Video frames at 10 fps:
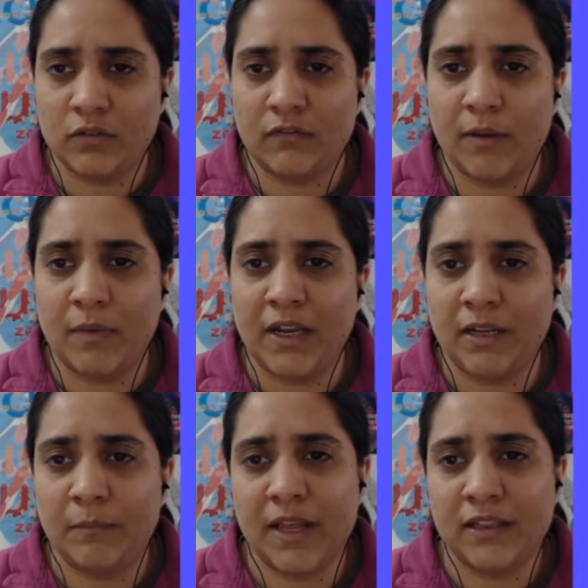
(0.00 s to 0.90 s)
So if I
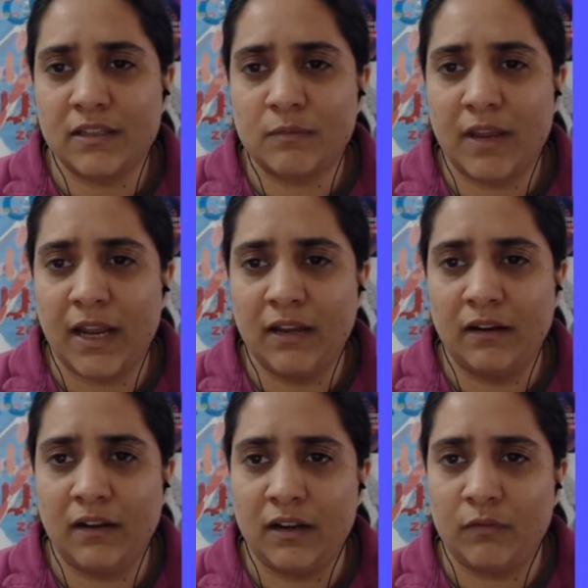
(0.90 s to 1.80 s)
multiply this by
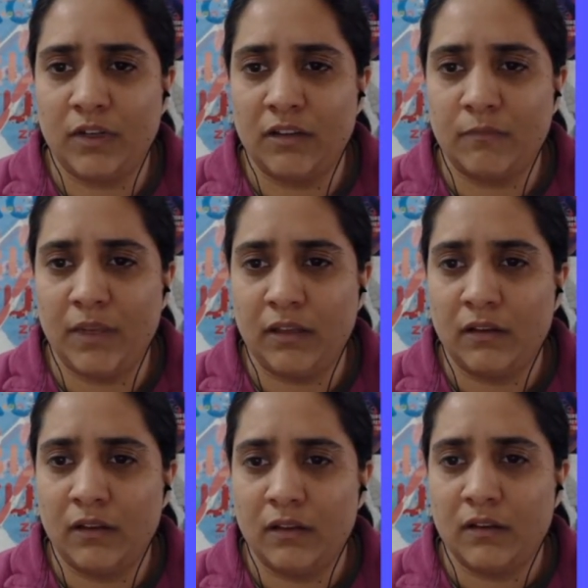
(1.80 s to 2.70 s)
100, it would give me
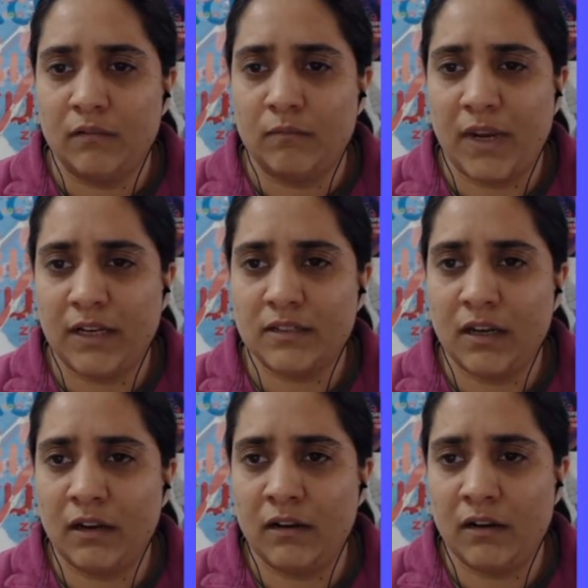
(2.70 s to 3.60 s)

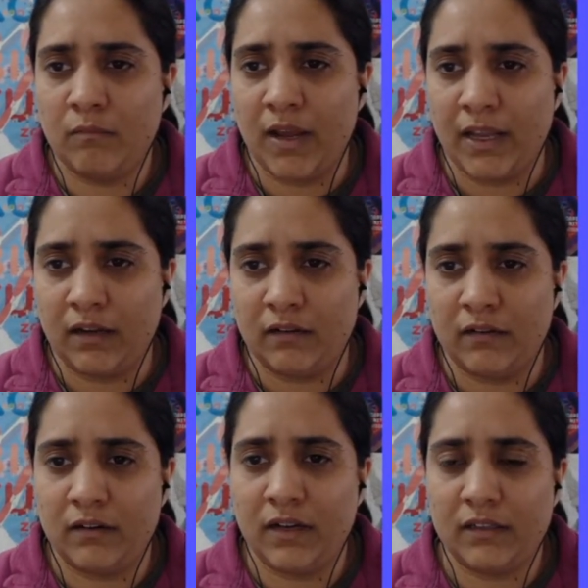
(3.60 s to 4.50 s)
-100 by
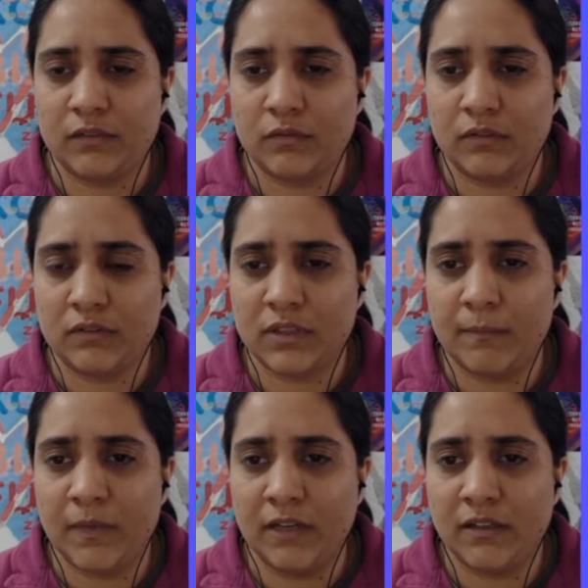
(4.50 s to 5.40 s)
100, right? So
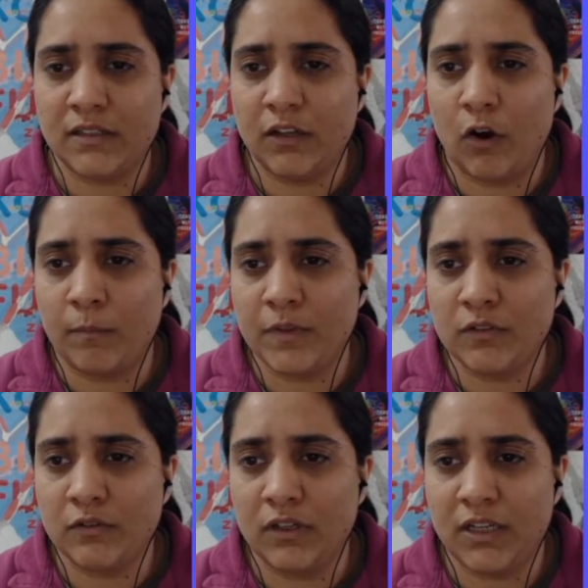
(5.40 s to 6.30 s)
some interesting
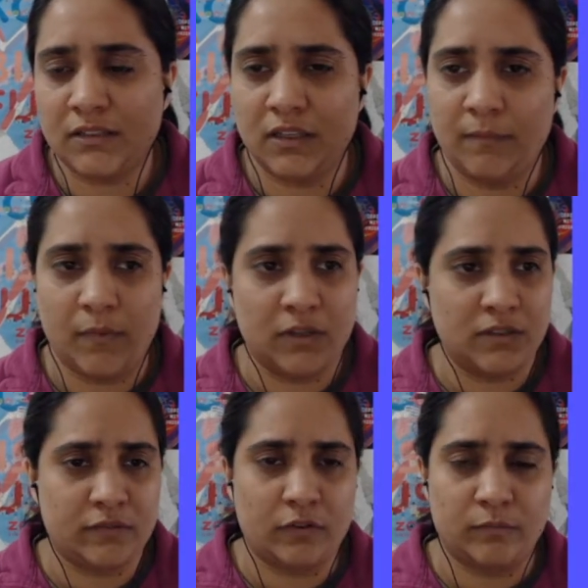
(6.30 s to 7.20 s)
opportunities
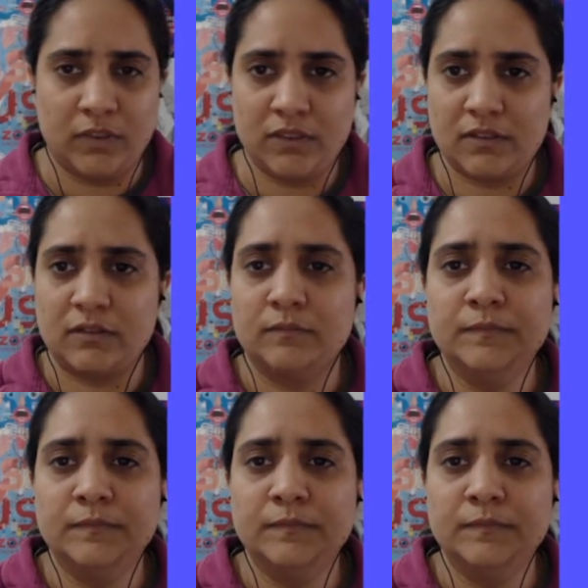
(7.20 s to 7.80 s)
emerge from this.